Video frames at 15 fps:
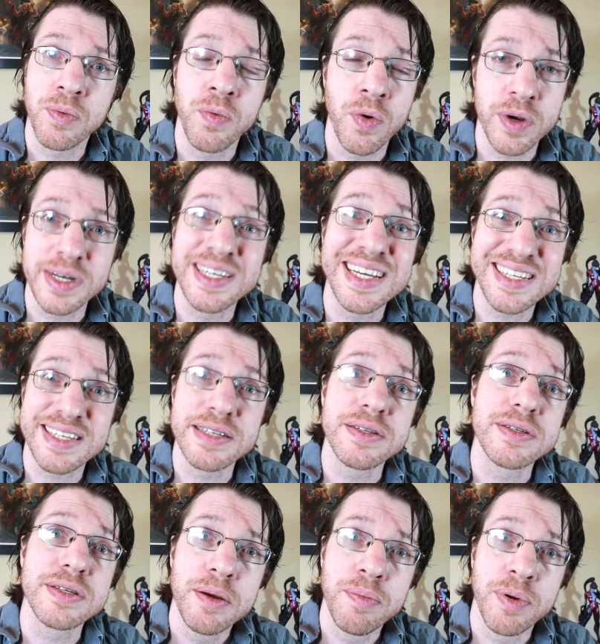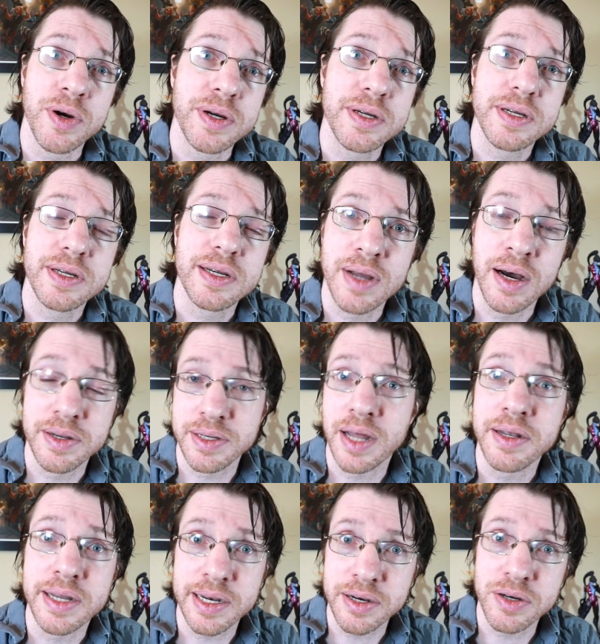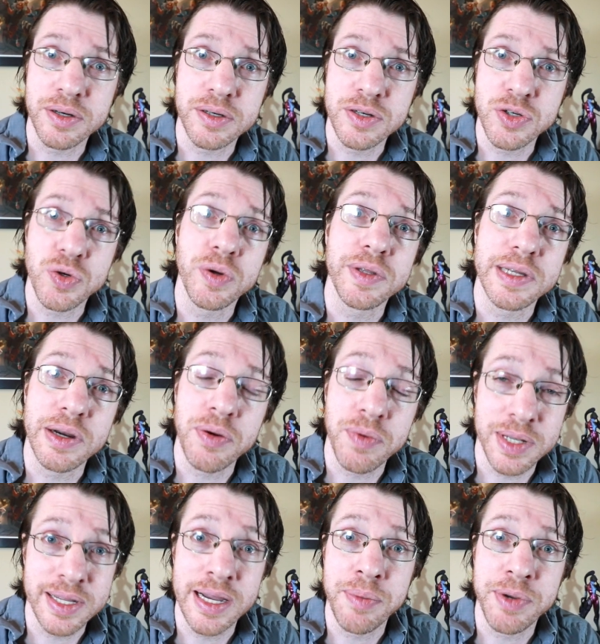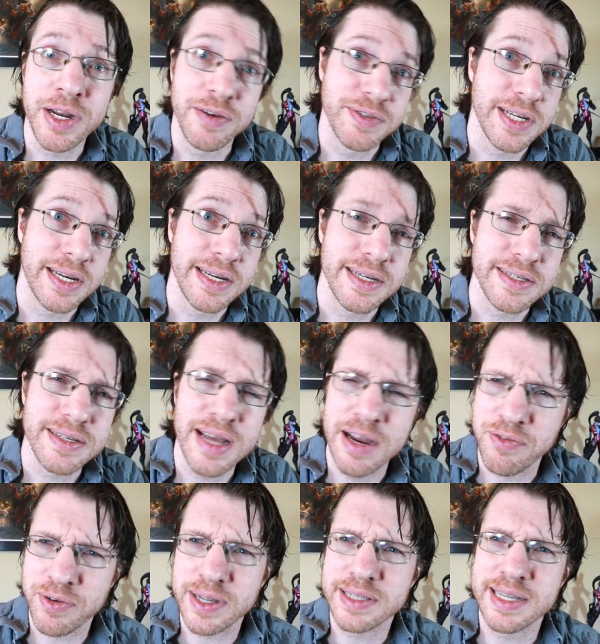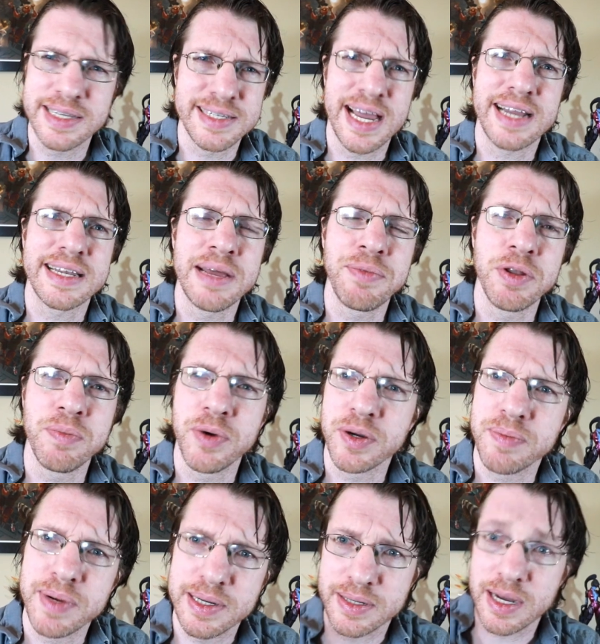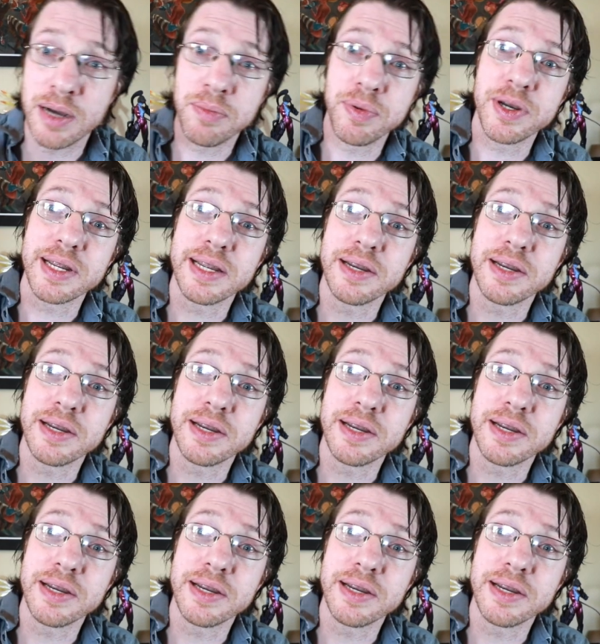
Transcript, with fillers: Warren Dixon's book on nonlinear control theory with Lyapunov techniques. I forget the exact name of the book, but I'll put it